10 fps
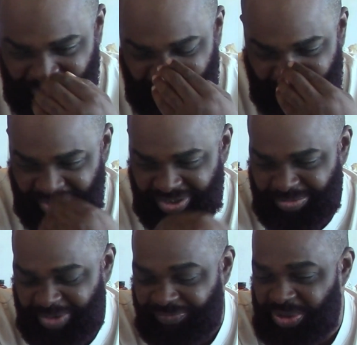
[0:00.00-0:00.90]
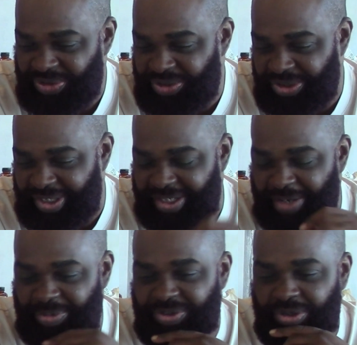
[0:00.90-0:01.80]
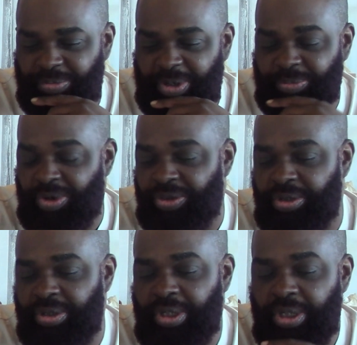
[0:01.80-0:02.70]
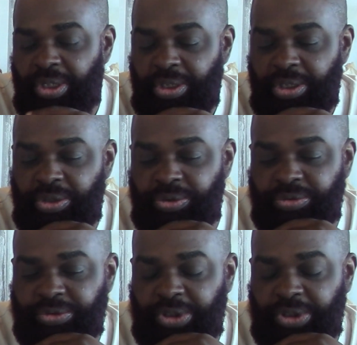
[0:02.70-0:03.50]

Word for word: my parents, my first cooking episode, my brother. Who's